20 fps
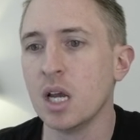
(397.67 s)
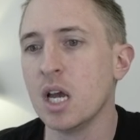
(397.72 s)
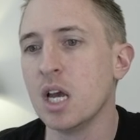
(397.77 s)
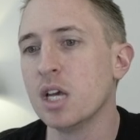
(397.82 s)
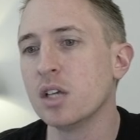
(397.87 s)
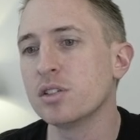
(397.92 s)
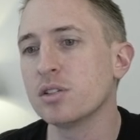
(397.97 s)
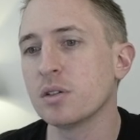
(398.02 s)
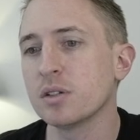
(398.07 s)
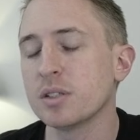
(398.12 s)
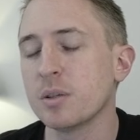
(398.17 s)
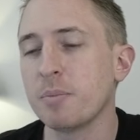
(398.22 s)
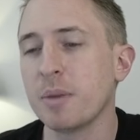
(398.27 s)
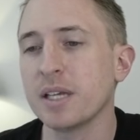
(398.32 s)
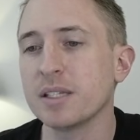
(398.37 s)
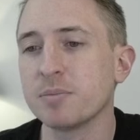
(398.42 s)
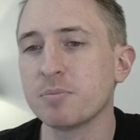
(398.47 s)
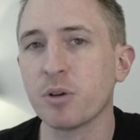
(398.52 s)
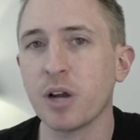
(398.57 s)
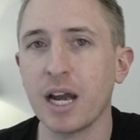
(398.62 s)
So as a
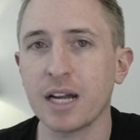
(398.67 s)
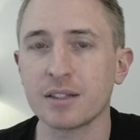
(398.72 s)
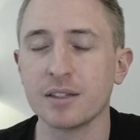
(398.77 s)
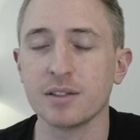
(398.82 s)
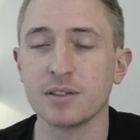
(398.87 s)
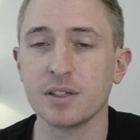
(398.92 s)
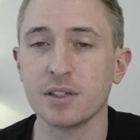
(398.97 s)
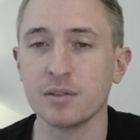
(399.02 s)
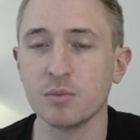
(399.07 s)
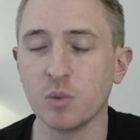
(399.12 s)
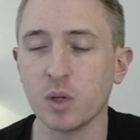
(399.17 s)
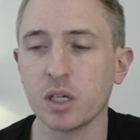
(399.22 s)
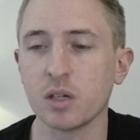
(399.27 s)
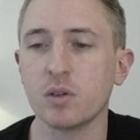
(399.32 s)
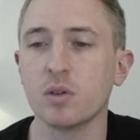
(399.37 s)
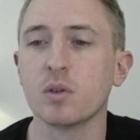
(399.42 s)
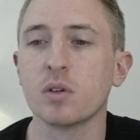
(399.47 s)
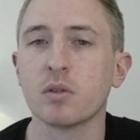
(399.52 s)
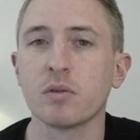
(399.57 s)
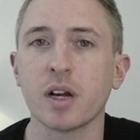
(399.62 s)
best practice, and what
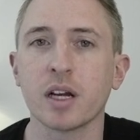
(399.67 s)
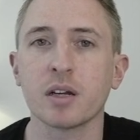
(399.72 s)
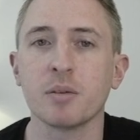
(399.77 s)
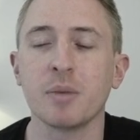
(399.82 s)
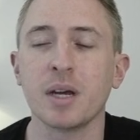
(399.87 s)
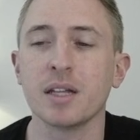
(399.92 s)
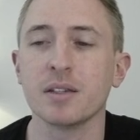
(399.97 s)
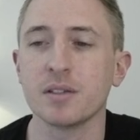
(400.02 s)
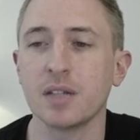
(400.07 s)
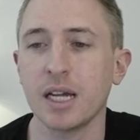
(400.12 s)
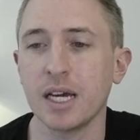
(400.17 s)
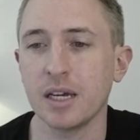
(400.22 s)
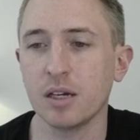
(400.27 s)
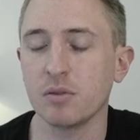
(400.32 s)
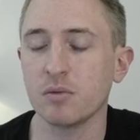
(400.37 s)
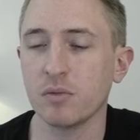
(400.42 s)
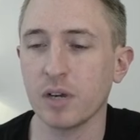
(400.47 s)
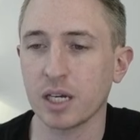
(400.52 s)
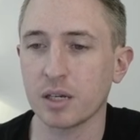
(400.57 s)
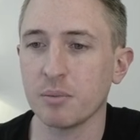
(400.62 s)
Google recommends, and I
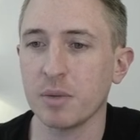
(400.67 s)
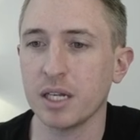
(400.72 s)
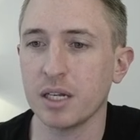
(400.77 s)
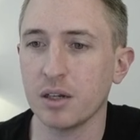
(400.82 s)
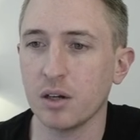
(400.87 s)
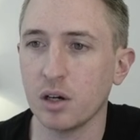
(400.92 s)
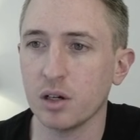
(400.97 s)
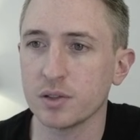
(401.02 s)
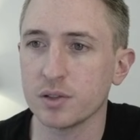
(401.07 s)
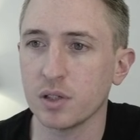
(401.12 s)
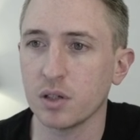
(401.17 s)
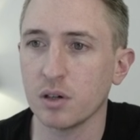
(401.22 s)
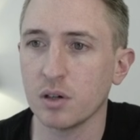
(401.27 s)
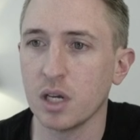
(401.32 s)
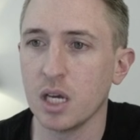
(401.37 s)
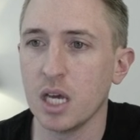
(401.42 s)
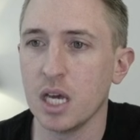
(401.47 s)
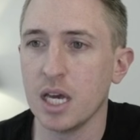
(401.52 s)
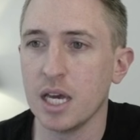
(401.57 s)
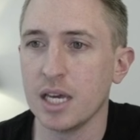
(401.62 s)
recommend it also,
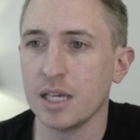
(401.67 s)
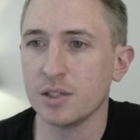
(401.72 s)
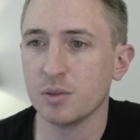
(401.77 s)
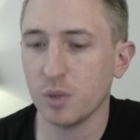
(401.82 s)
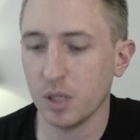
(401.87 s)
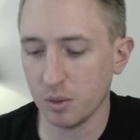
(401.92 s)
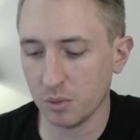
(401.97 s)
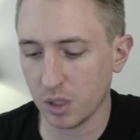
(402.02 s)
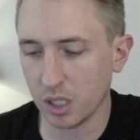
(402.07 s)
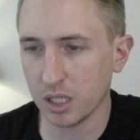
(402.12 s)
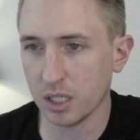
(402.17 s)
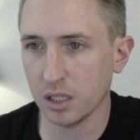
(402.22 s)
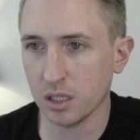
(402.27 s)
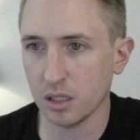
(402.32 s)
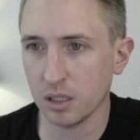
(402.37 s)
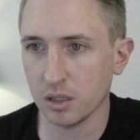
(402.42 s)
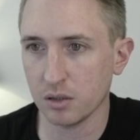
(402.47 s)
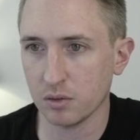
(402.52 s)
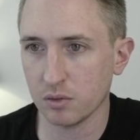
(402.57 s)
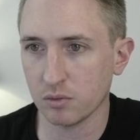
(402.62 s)
is we want
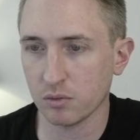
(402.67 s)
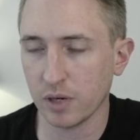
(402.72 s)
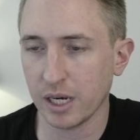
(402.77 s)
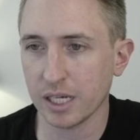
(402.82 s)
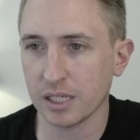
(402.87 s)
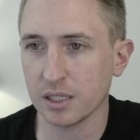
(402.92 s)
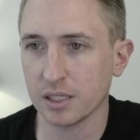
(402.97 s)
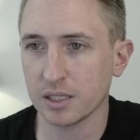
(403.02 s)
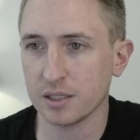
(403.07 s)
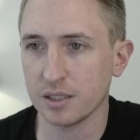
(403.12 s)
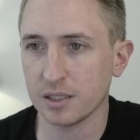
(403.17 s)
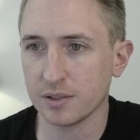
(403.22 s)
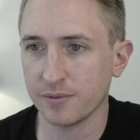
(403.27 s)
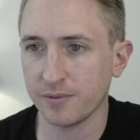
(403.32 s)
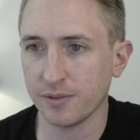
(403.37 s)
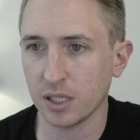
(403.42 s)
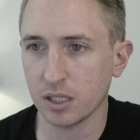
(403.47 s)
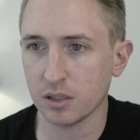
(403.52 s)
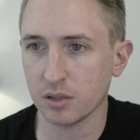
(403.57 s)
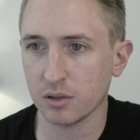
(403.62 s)
to right-click this
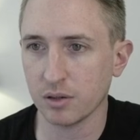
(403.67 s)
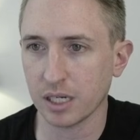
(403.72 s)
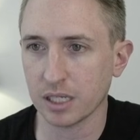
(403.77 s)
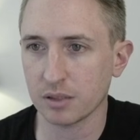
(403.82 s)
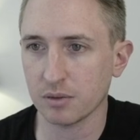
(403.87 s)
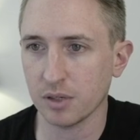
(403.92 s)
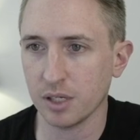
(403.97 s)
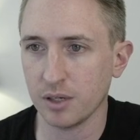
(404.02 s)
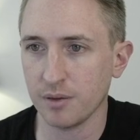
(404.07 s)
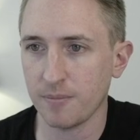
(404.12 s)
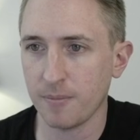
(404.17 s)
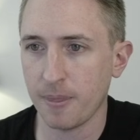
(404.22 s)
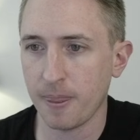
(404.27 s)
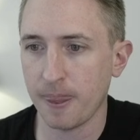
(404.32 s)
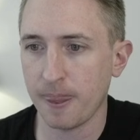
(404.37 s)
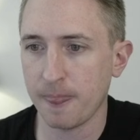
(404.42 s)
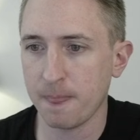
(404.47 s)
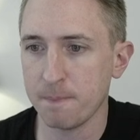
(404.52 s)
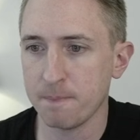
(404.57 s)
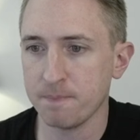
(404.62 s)
Flutter directory,
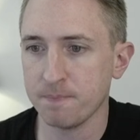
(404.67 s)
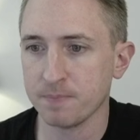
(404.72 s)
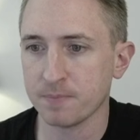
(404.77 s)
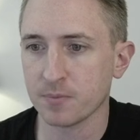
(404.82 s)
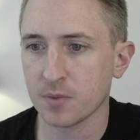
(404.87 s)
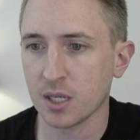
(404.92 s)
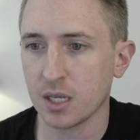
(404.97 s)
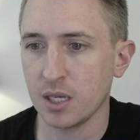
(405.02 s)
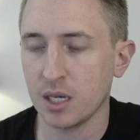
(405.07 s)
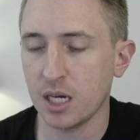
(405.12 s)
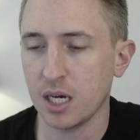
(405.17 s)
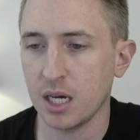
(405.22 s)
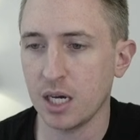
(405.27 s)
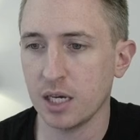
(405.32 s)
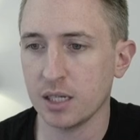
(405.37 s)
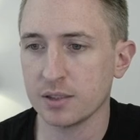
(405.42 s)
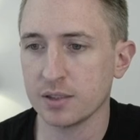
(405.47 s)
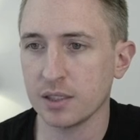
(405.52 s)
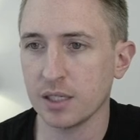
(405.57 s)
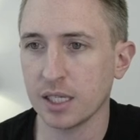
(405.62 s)

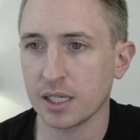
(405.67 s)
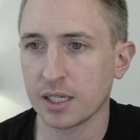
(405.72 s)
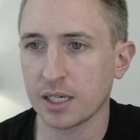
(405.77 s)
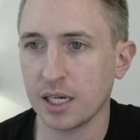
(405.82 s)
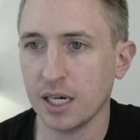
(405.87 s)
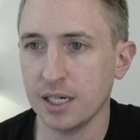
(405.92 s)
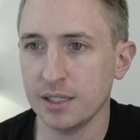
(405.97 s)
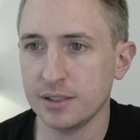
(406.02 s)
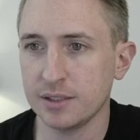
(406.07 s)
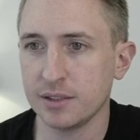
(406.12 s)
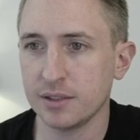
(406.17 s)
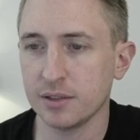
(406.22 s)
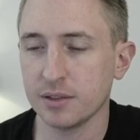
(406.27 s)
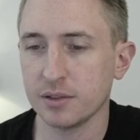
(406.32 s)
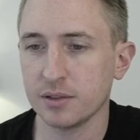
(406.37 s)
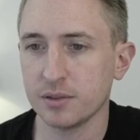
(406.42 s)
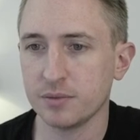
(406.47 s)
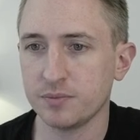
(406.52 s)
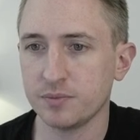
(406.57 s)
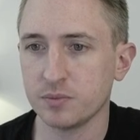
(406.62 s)
select cut,
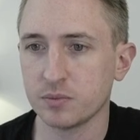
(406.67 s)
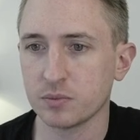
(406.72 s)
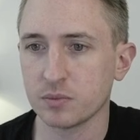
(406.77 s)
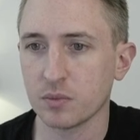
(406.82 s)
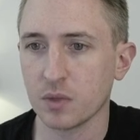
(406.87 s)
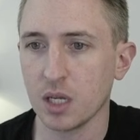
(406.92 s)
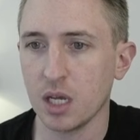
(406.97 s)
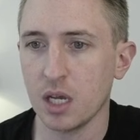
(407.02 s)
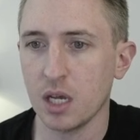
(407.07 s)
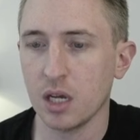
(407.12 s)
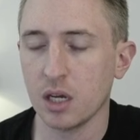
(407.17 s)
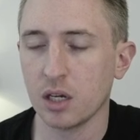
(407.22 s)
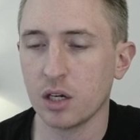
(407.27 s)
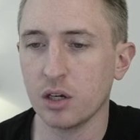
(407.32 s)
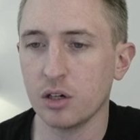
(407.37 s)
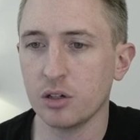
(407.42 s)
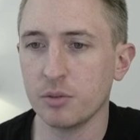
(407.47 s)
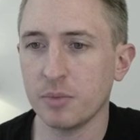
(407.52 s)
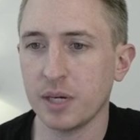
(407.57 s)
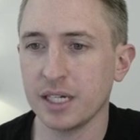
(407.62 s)

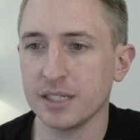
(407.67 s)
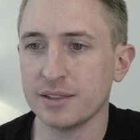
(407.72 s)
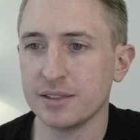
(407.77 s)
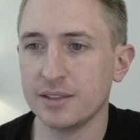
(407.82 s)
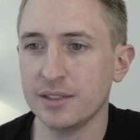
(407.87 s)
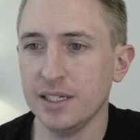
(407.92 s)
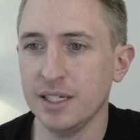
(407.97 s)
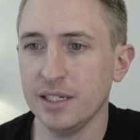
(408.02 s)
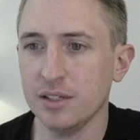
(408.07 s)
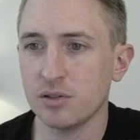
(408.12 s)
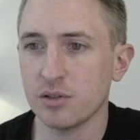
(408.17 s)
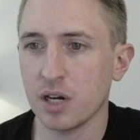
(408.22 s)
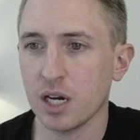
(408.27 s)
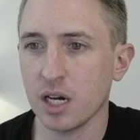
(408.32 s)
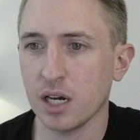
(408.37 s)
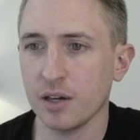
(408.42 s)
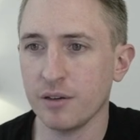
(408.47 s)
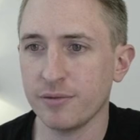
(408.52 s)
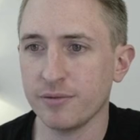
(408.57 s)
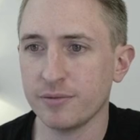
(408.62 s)
go to my C
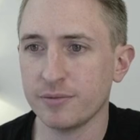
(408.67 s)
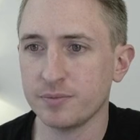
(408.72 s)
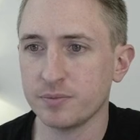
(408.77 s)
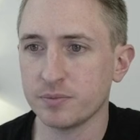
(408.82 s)
drive,